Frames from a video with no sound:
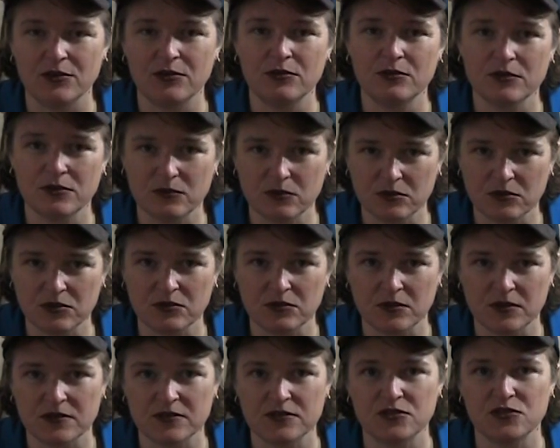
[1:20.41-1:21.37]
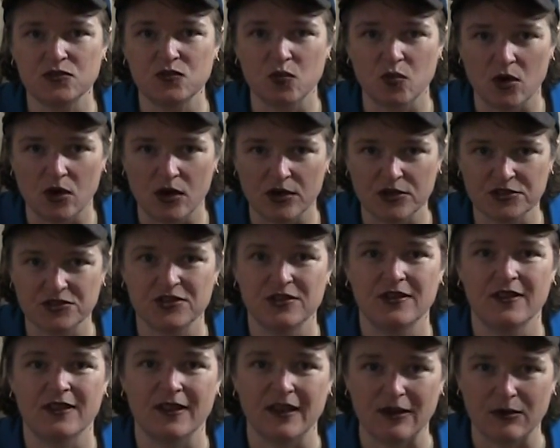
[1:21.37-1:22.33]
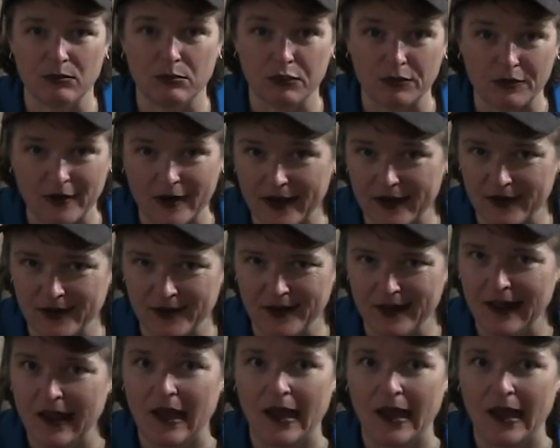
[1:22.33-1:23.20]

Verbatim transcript: who in the world wants to wash their bridle?